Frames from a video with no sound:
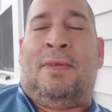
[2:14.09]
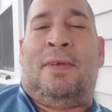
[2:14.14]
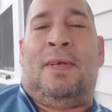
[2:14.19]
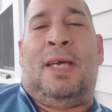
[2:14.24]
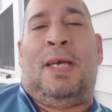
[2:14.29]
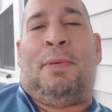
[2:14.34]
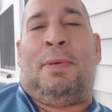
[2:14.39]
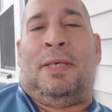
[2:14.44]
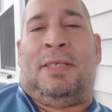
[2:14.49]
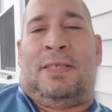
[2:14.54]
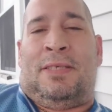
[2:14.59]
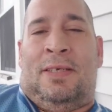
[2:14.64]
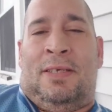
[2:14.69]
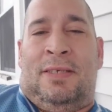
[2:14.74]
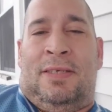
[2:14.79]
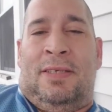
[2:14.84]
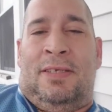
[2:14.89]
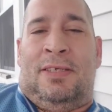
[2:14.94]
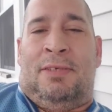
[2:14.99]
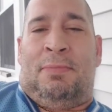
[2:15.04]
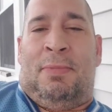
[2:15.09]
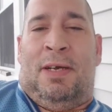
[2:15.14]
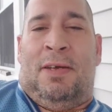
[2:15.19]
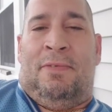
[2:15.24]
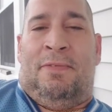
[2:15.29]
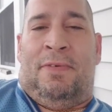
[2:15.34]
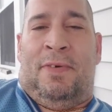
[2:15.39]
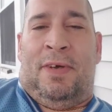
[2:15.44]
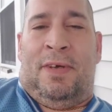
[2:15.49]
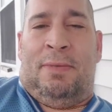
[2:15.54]
Yeah, my son teach him how
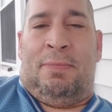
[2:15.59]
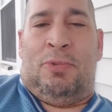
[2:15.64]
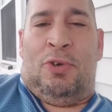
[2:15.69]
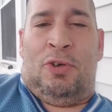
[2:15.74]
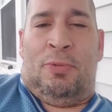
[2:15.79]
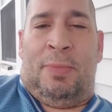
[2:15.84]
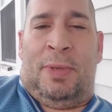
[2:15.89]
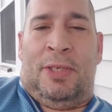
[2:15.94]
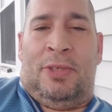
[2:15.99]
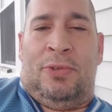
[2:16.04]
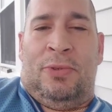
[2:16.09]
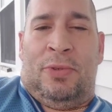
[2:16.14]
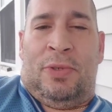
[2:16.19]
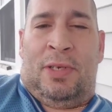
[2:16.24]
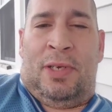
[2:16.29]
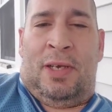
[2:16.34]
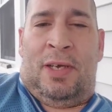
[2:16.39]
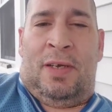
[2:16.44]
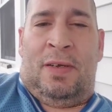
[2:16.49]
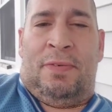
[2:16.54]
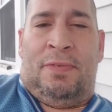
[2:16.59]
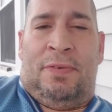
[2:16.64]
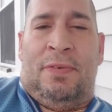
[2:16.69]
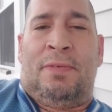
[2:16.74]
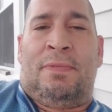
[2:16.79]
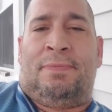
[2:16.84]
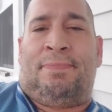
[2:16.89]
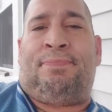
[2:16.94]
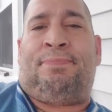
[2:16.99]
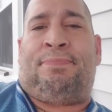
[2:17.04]
to fight. Broke my tooth in half.
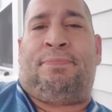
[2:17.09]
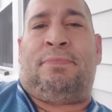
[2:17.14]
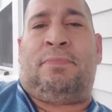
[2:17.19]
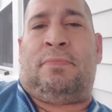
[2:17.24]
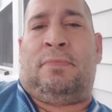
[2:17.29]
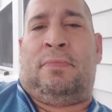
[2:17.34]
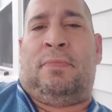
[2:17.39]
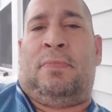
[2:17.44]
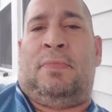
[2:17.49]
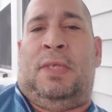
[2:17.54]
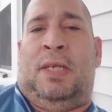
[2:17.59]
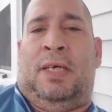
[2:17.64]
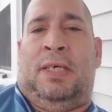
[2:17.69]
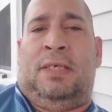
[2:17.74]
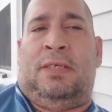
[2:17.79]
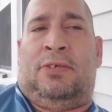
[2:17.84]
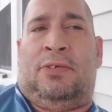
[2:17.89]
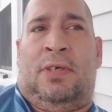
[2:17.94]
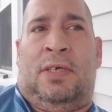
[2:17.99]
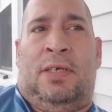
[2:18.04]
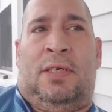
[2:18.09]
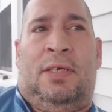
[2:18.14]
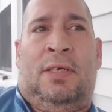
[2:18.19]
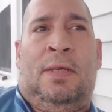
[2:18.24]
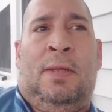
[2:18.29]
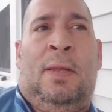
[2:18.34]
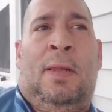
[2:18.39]
Nice, right?